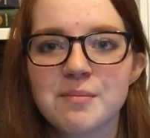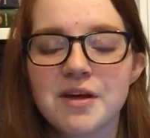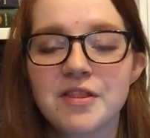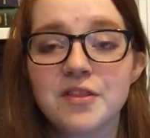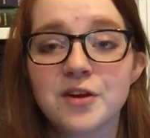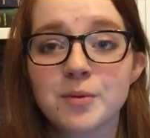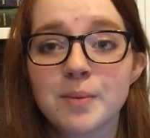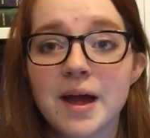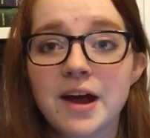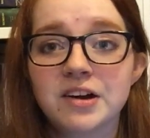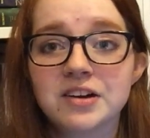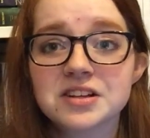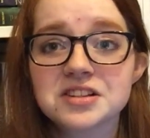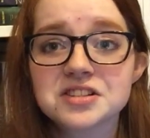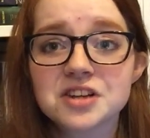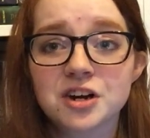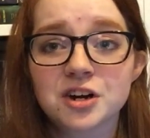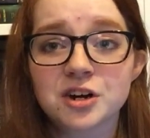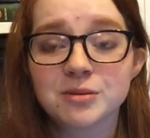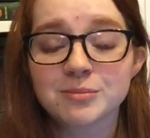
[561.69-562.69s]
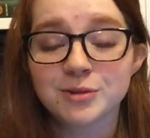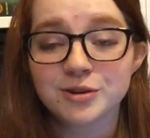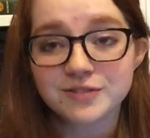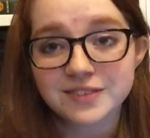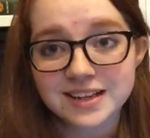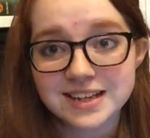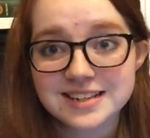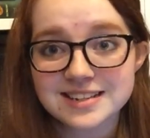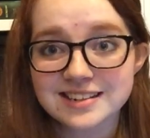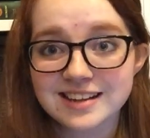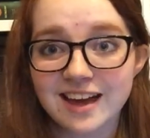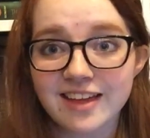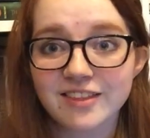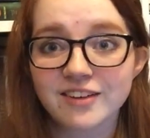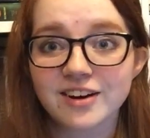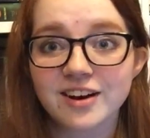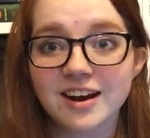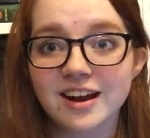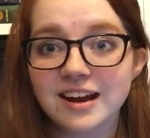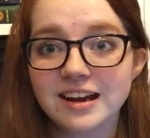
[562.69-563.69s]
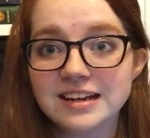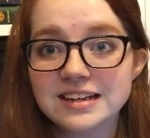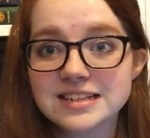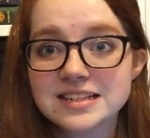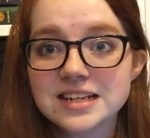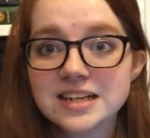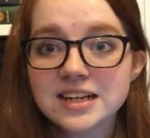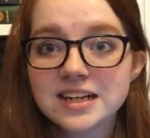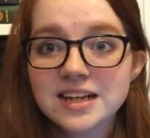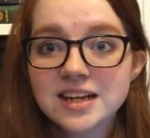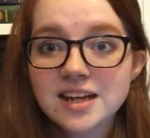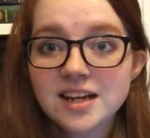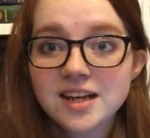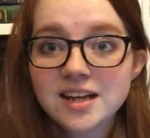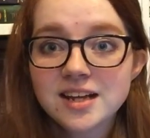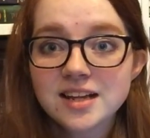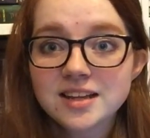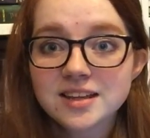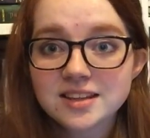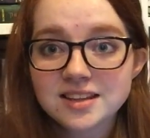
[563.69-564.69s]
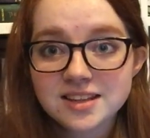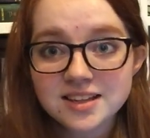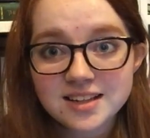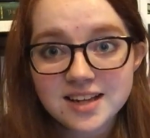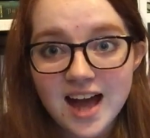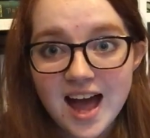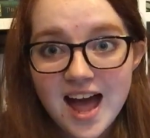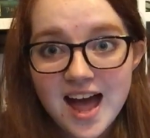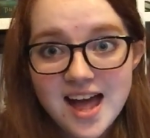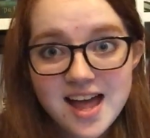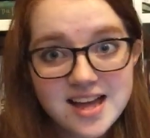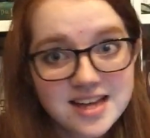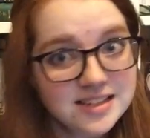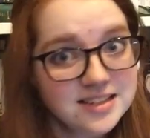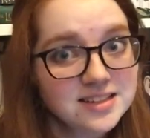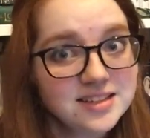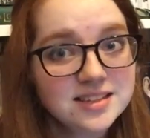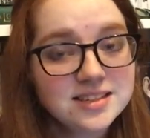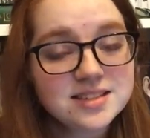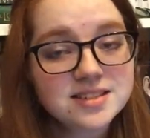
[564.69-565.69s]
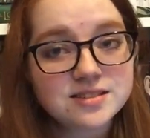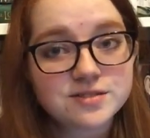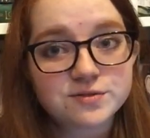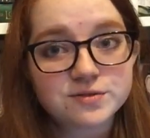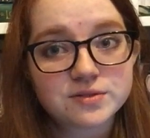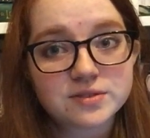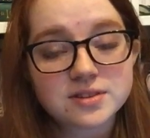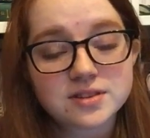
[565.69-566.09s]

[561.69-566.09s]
and their parents are moving in together, and the guy is